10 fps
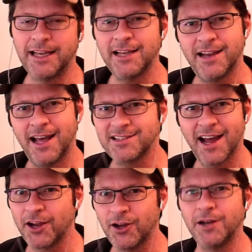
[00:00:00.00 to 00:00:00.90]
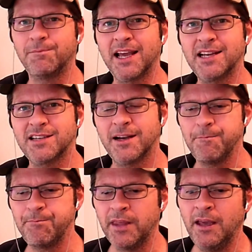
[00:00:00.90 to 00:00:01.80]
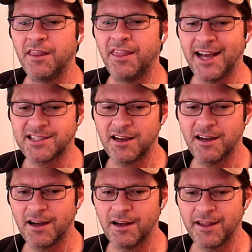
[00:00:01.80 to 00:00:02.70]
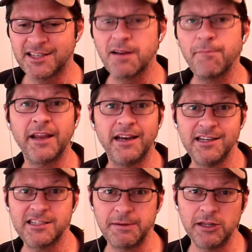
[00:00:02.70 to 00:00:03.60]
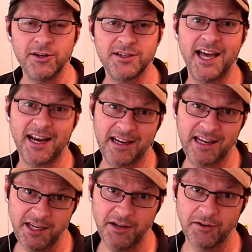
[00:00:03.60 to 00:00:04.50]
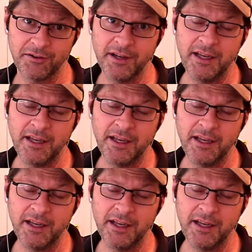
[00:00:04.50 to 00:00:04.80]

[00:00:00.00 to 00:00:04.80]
that's not good. That's something that needs to be looked at and healed.